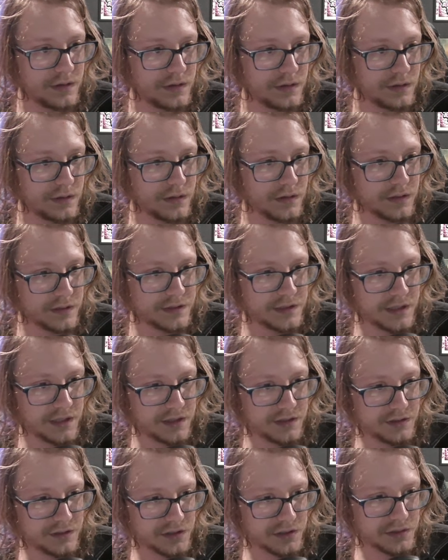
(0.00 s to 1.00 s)
All the
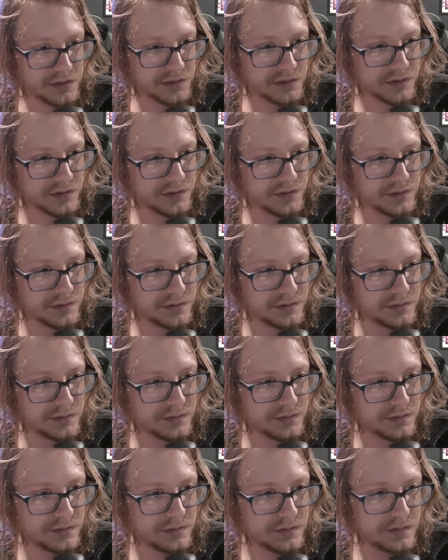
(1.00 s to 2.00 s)
other nodes,
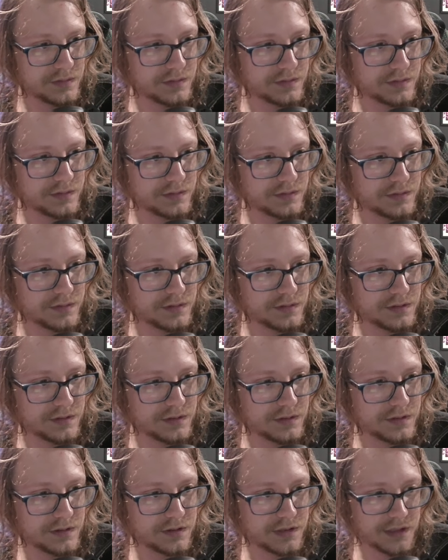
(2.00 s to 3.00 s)

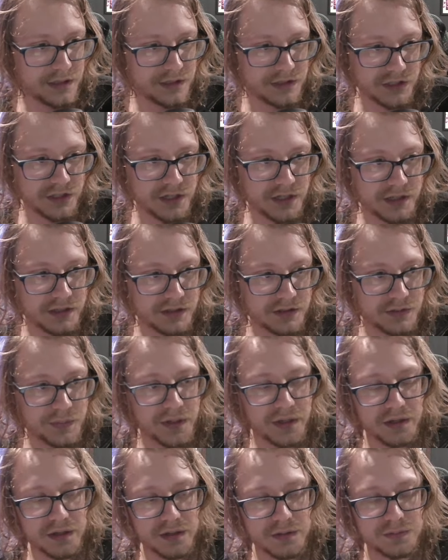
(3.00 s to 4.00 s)
their child
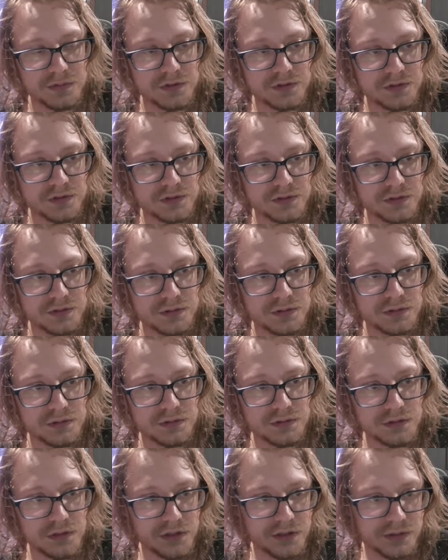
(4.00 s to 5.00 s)
becomes
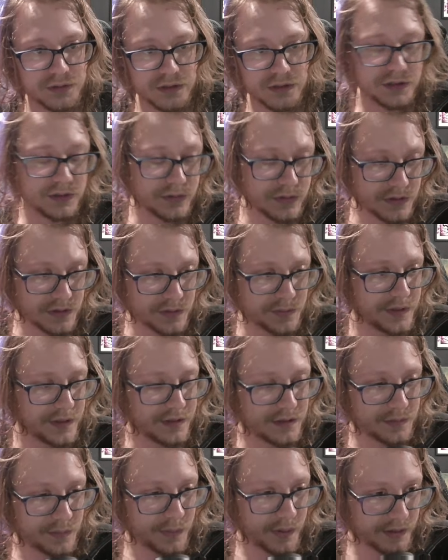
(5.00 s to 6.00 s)
the node that used to be
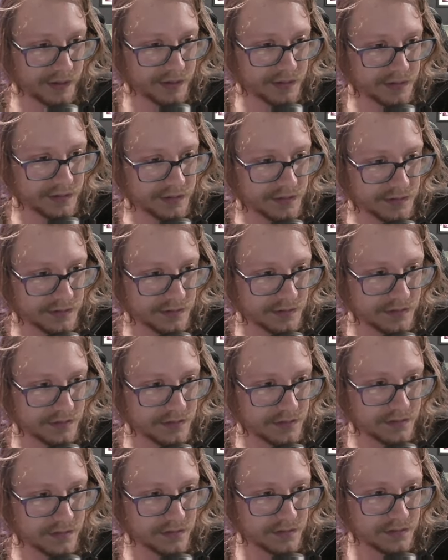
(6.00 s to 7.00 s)
their parent,
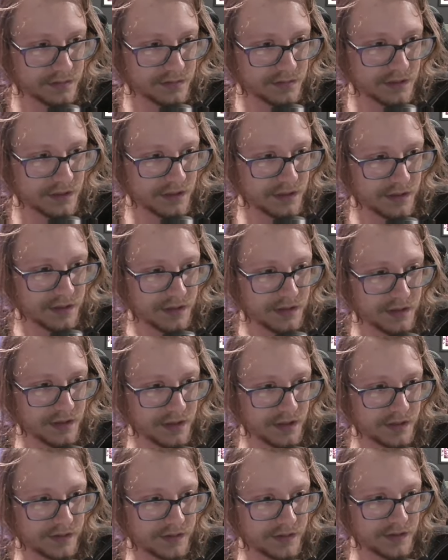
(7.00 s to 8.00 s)

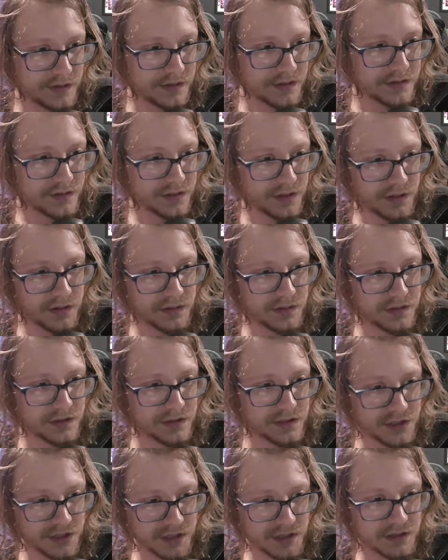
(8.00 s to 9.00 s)
and then they tell their
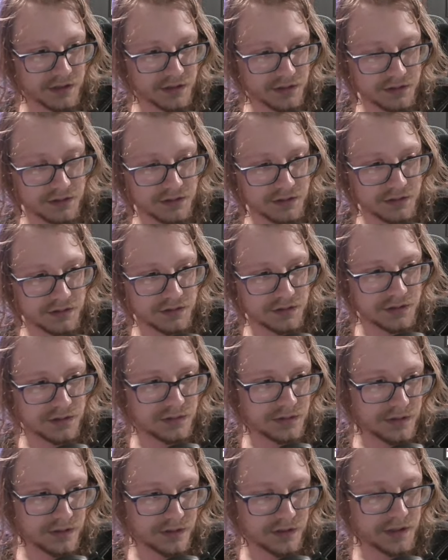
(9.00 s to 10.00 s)
child to do
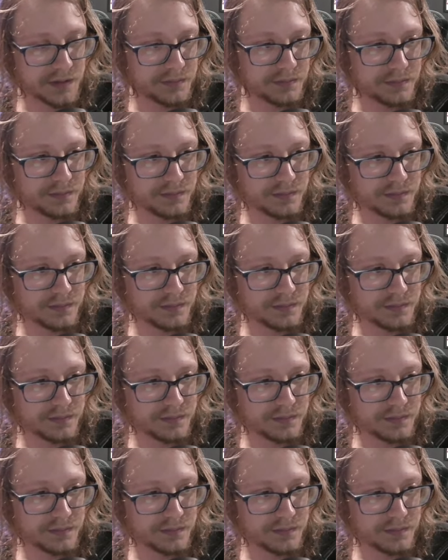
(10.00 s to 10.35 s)
the same.